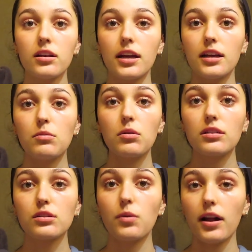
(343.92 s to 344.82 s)
Okay, well
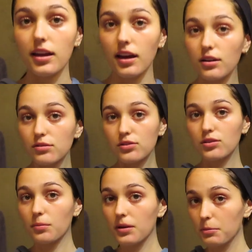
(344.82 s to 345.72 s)
it's wet now,
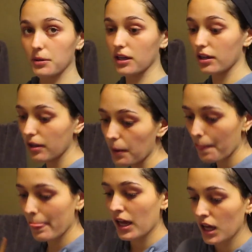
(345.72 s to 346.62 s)
so I'm gonna put
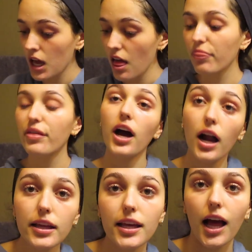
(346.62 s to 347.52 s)
the
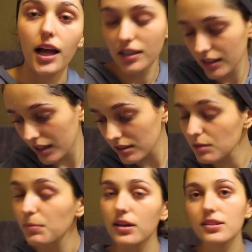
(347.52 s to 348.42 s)
honey on that
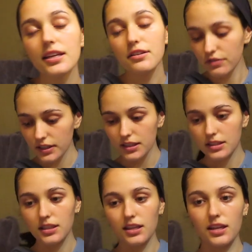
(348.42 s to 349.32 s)
smells like
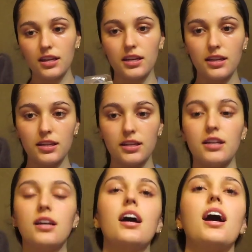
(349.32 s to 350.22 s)
feet.
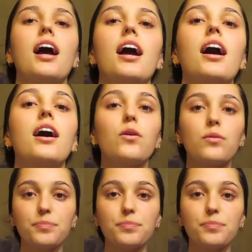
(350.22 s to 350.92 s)
Ow.